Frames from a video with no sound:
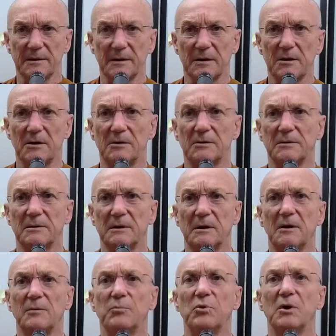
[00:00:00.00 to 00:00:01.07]

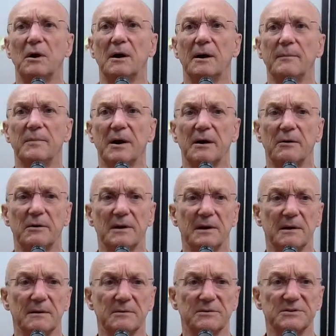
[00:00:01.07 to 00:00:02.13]
our primary,
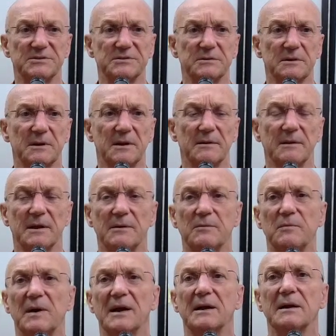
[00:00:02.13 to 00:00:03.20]
just like the
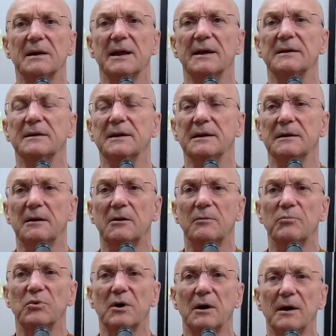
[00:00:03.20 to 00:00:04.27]
recollecting our
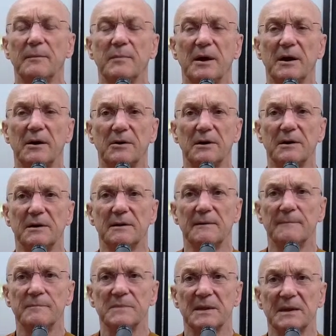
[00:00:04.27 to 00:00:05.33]
primary
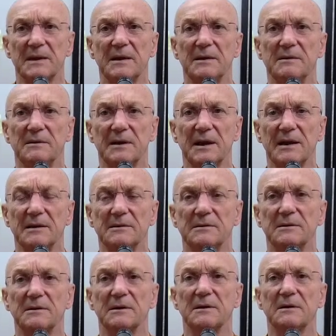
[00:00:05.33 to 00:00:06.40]
intent,
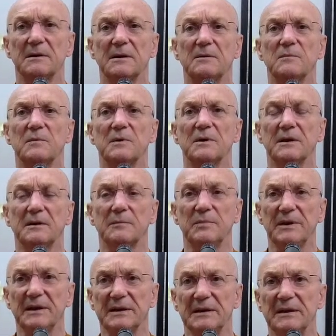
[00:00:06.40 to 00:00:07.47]
and then we can
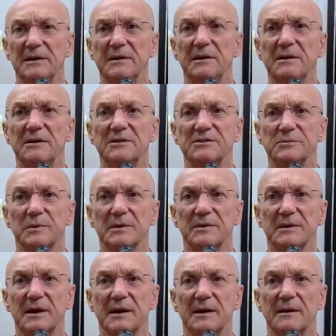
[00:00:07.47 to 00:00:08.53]
be at ease with
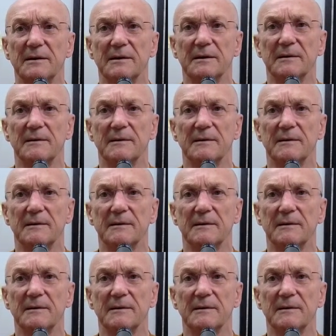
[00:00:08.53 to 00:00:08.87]
that,